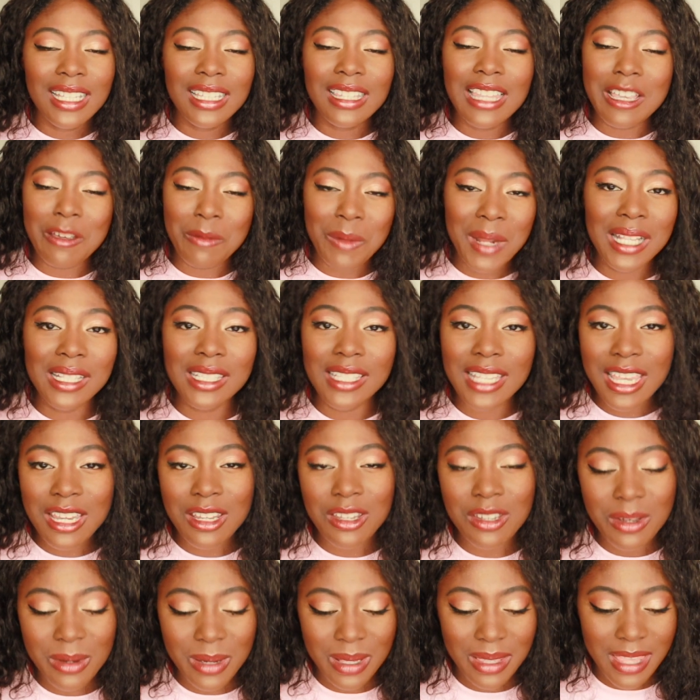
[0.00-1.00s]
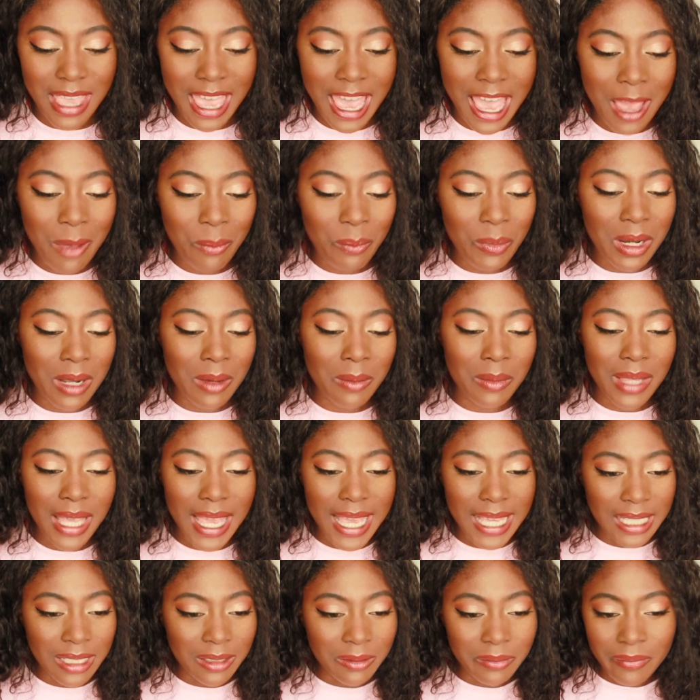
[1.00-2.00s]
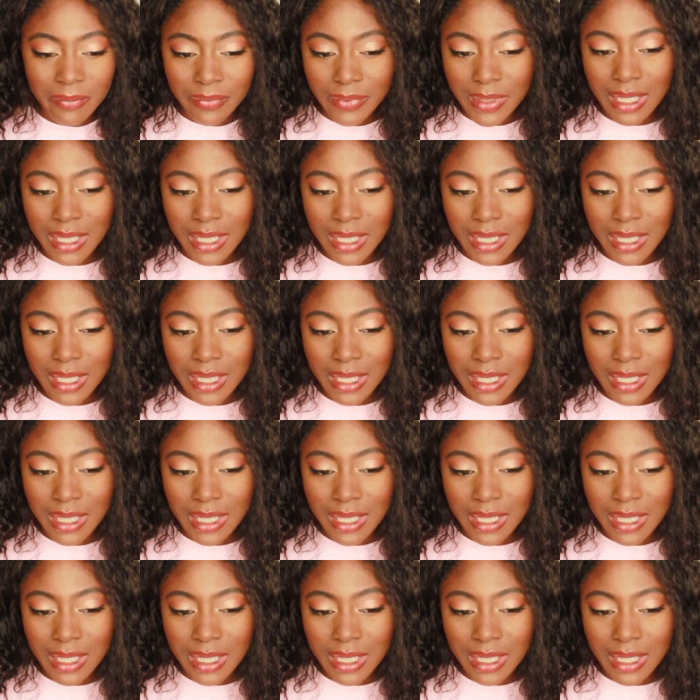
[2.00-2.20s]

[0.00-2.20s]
like i'm not saying doing that but i'm like